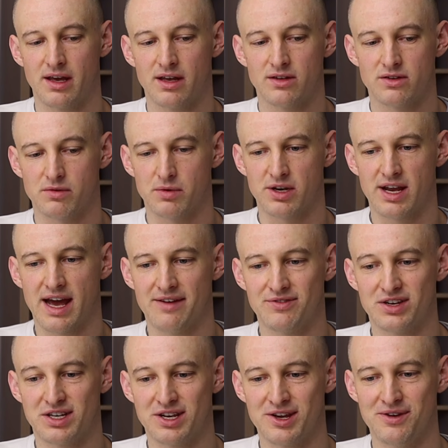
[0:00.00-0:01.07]
So what you have to
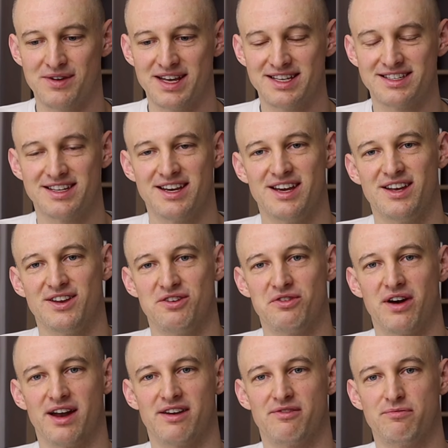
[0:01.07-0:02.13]
do is you
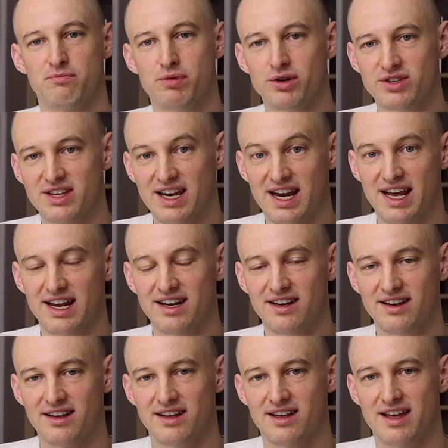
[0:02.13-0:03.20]
kind of put it in
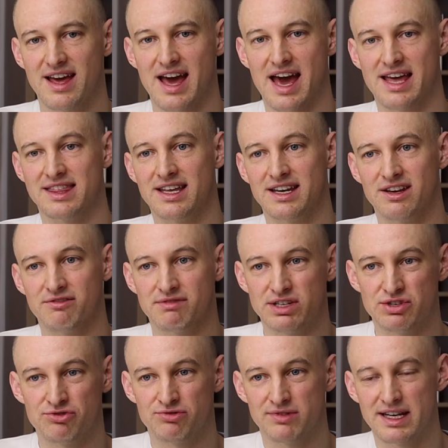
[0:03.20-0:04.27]
and then you
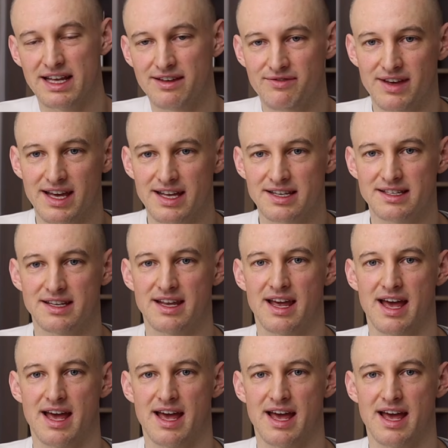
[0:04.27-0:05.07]
retrieve it.